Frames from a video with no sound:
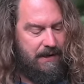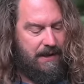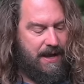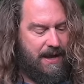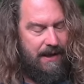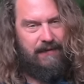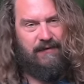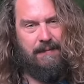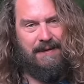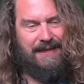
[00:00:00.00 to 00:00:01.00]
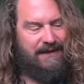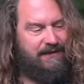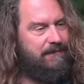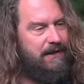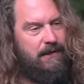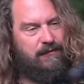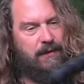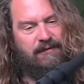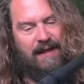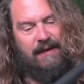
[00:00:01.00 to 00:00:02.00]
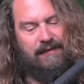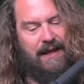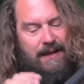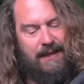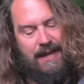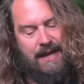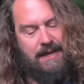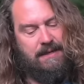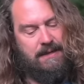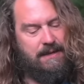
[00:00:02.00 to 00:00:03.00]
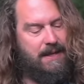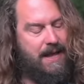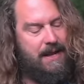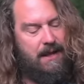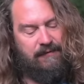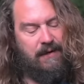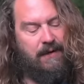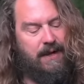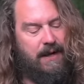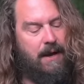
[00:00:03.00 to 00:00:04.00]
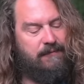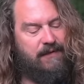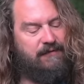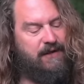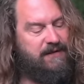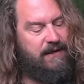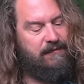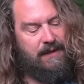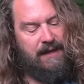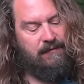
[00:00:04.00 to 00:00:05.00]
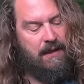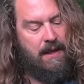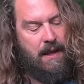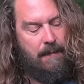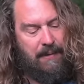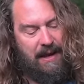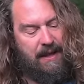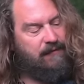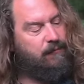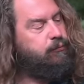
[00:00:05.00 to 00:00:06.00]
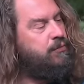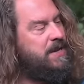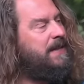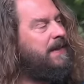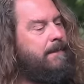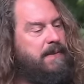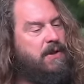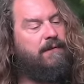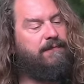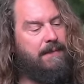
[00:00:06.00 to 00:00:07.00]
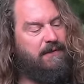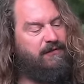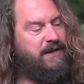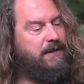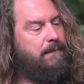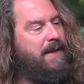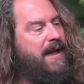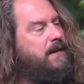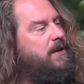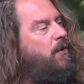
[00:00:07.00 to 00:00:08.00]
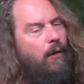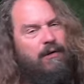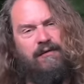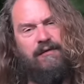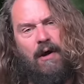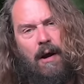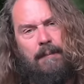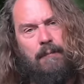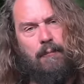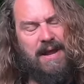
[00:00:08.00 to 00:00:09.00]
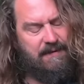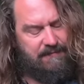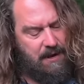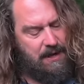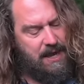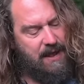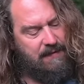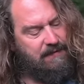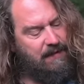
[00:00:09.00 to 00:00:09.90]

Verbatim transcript: Uh, it's gonna be linked in the video description, like I said, and again, at hudson henry dot com slash A T S links. But it's really beautifully machined and made. Gorgeous carbon weave on it.